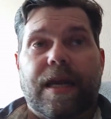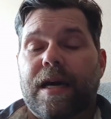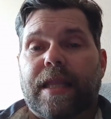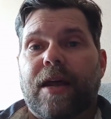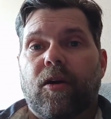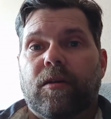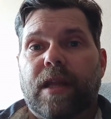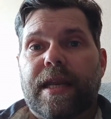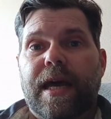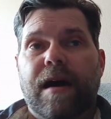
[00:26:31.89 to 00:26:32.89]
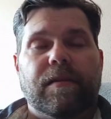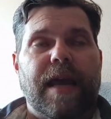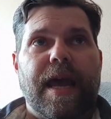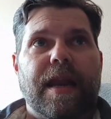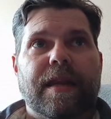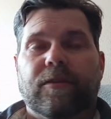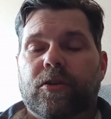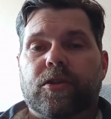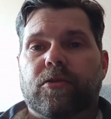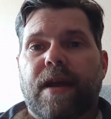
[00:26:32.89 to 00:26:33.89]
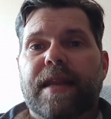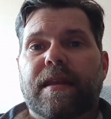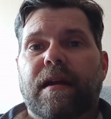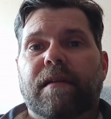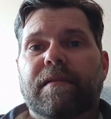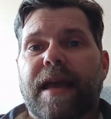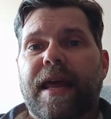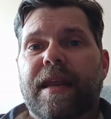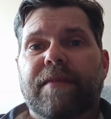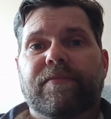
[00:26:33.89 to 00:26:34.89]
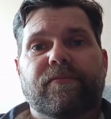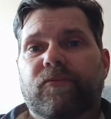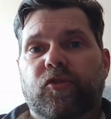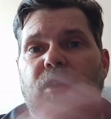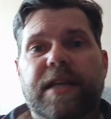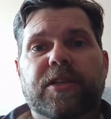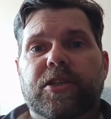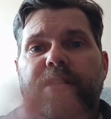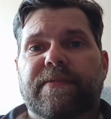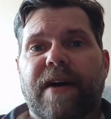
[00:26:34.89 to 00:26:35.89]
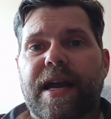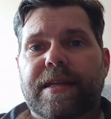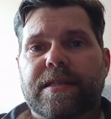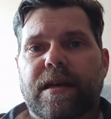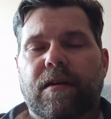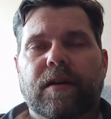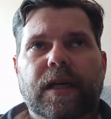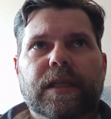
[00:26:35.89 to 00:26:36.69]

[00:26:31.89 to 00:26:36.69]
got that all cleaned out, and it looks great in there, and it drains just fine. So